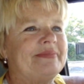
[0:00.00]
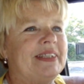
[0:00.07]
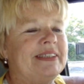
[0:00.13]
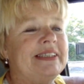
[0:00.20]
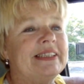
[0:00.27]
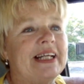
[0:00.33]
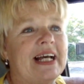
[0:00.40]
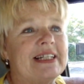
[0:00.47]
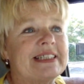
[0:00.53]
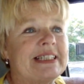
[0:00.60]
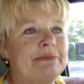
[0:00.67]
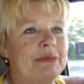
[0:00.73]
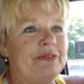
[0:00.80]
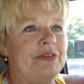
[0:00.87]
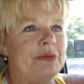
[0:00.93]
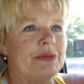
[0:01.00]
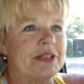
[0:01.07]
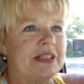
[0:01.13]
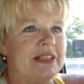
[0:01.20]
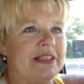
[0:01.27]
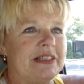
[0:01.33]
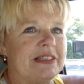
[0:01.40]
I did ask him if he was
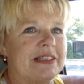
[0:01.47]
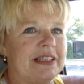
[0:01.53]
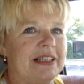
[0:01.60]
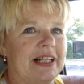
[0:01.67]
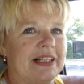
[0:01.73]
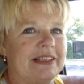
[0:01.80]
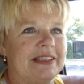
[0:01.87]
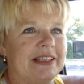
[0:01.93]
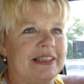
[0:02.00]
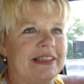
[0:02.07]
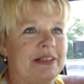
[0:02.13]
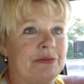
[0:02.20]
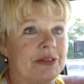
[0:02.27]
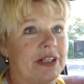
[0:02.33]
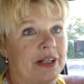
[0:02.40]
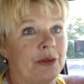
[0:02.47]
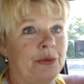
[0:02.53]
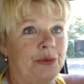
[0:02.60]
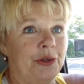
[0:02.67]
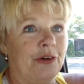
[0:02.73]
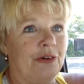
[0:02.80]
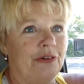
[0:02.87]
going to disconnect it, and he was like,
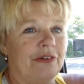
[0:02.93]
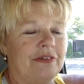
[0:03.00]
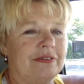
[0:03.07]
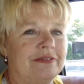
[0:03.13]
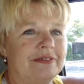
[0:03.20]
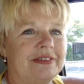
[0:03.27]
oh yeah.